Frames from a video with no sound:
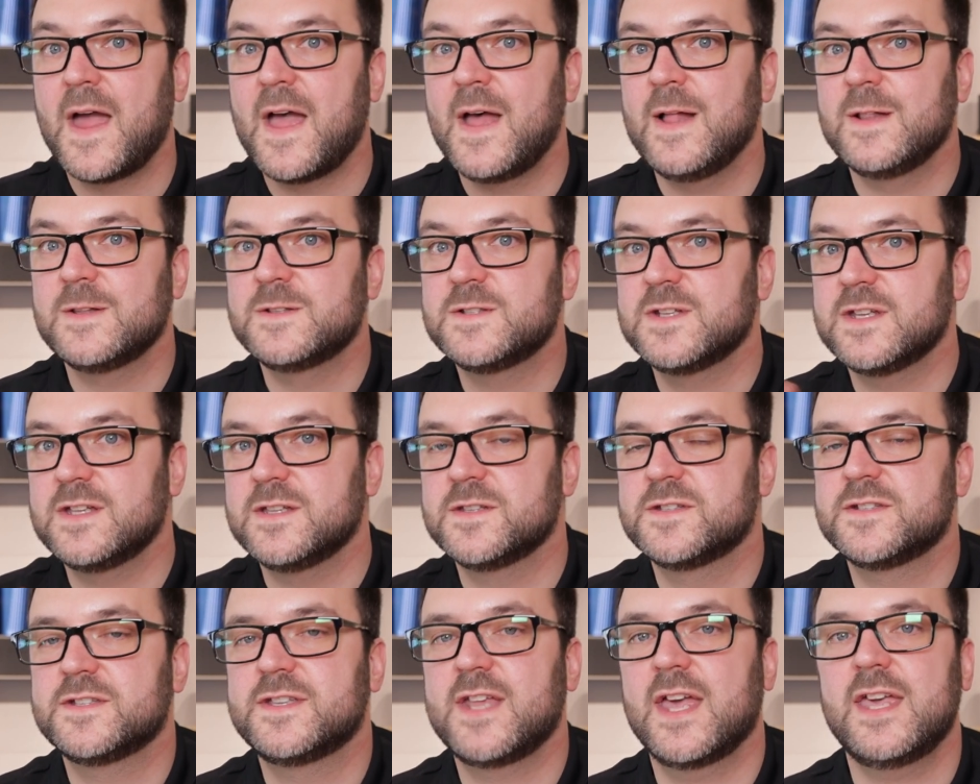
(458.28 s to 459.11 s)
LG
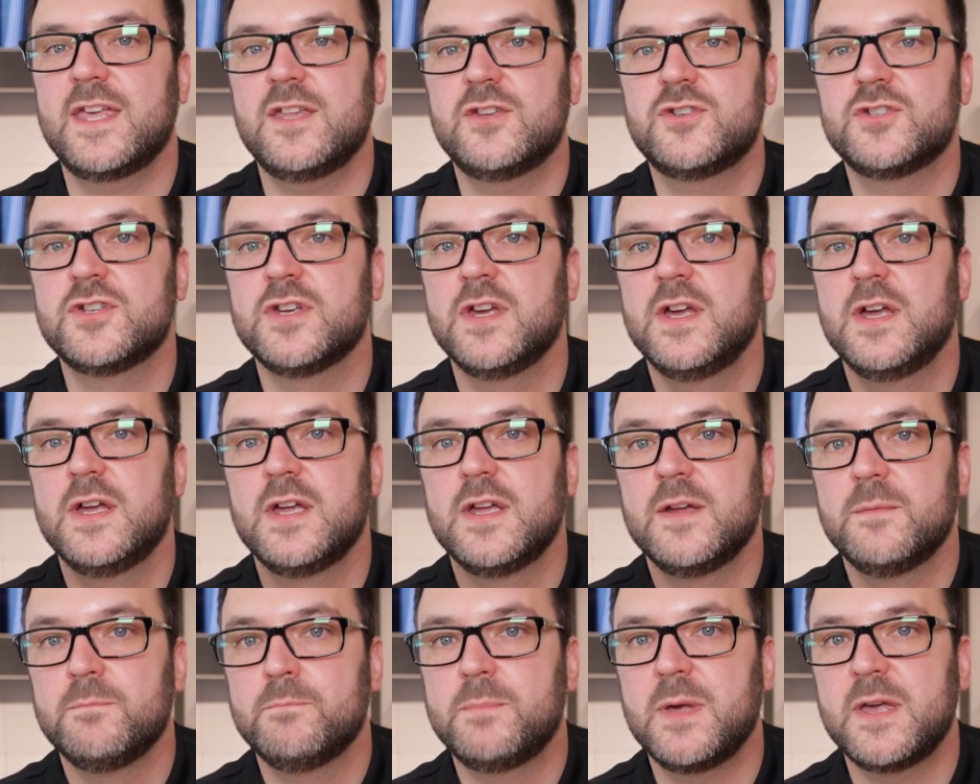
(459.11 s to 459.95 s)
and Stage,
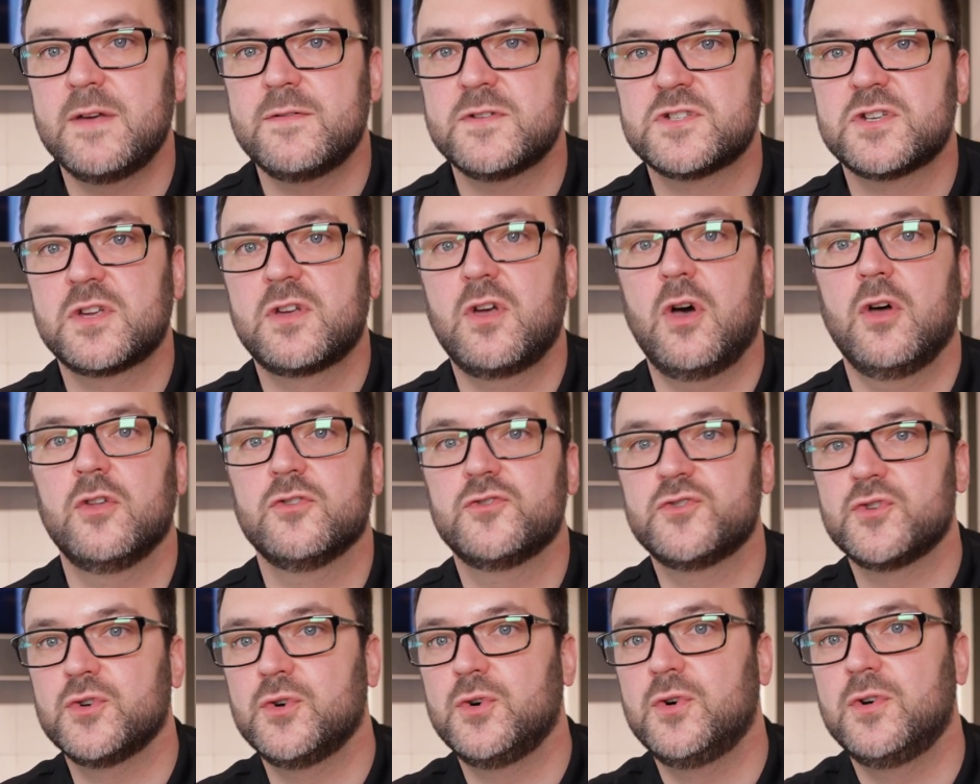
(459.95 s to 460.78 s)
Beovision
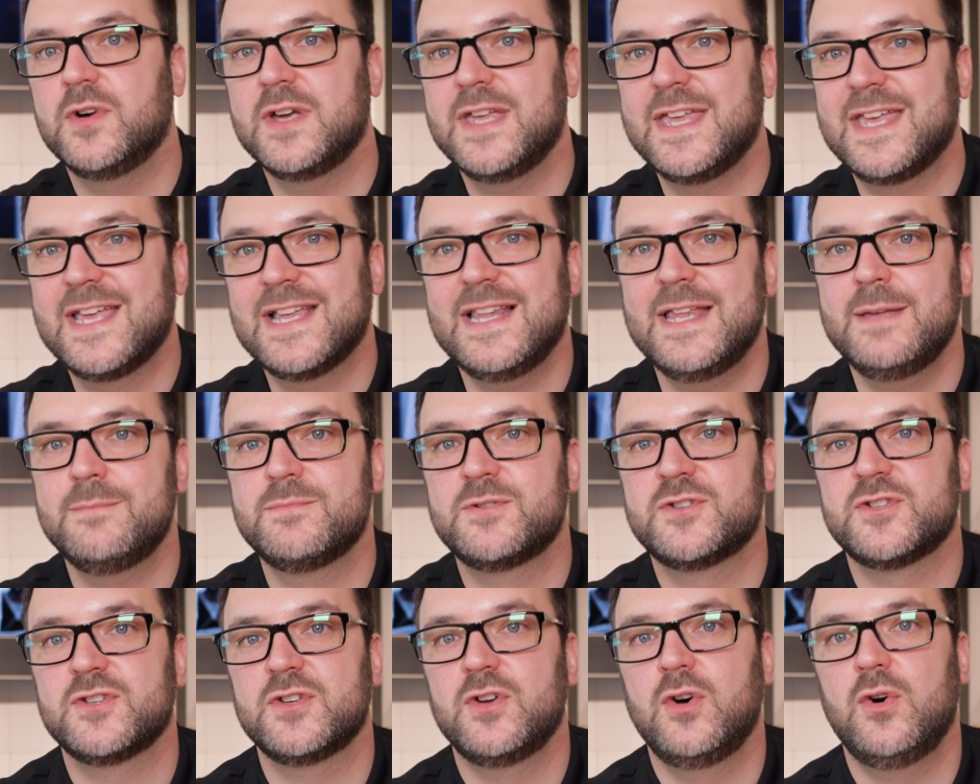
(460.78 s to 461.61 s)
Contour,
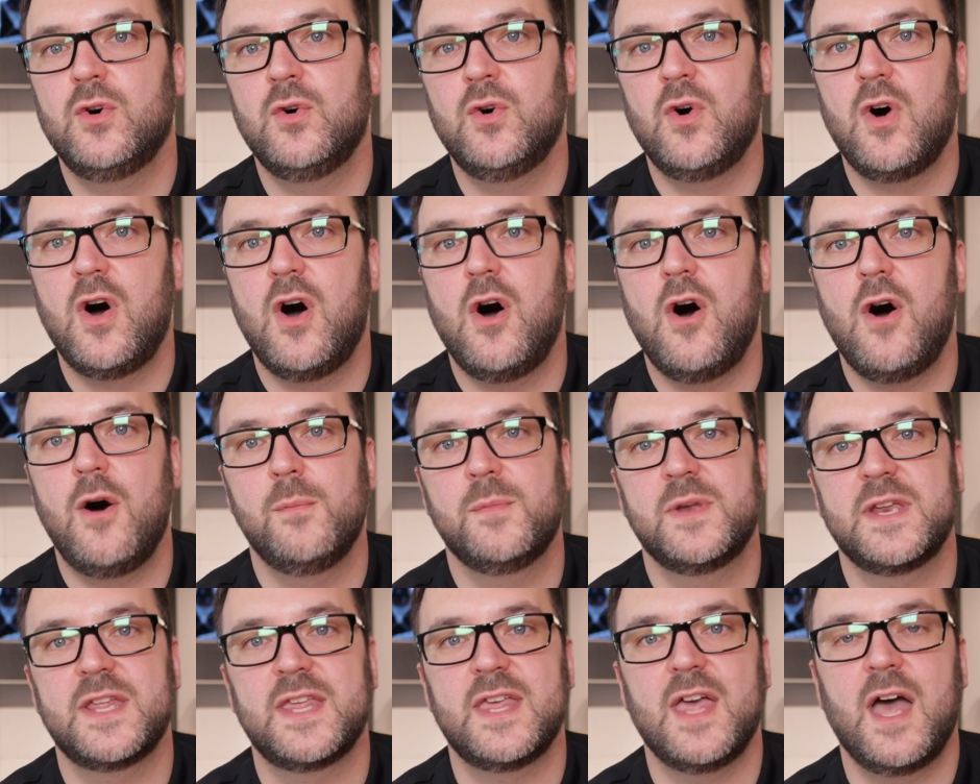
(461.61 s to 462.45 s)
Eclipse or
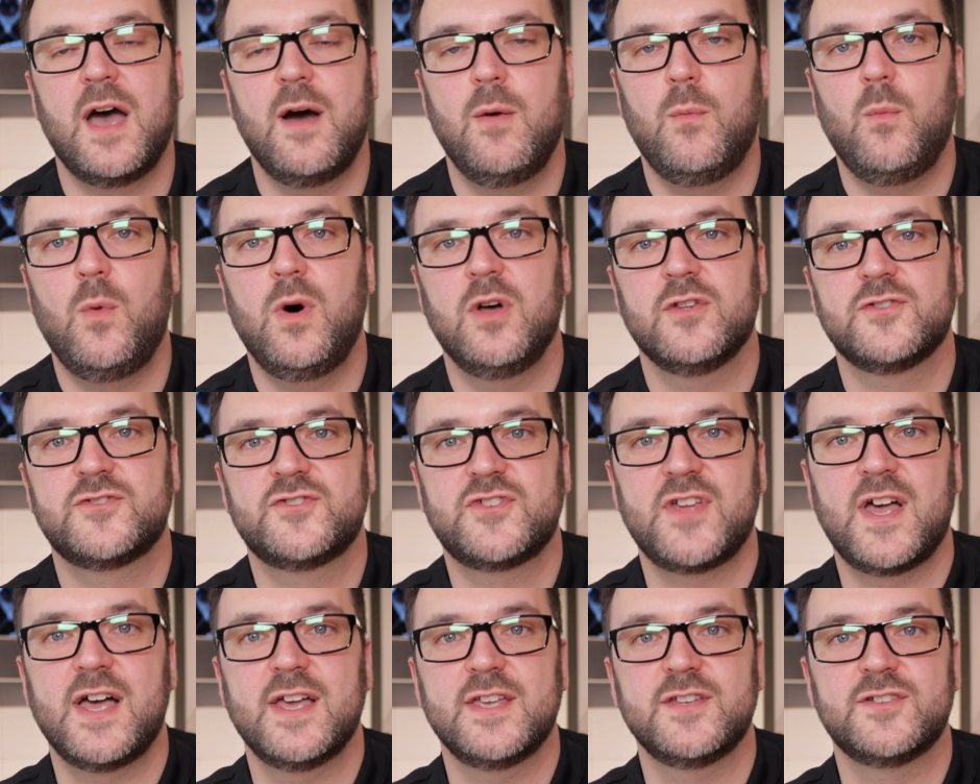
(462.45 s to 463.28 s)
Harmony, and what
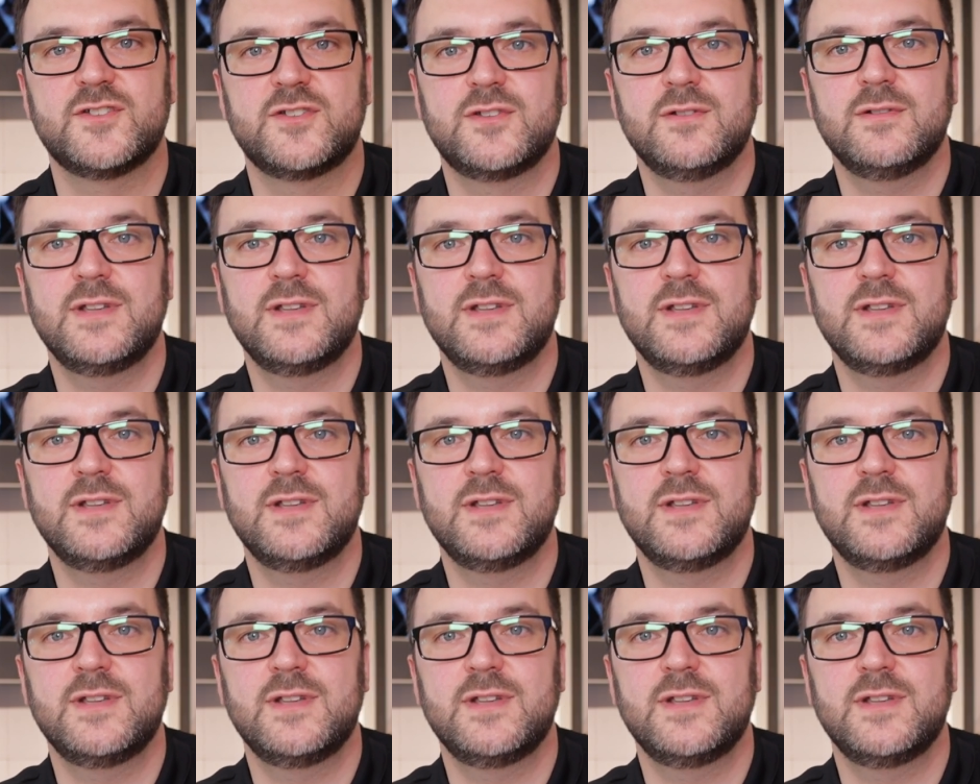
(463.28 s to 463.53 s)
size?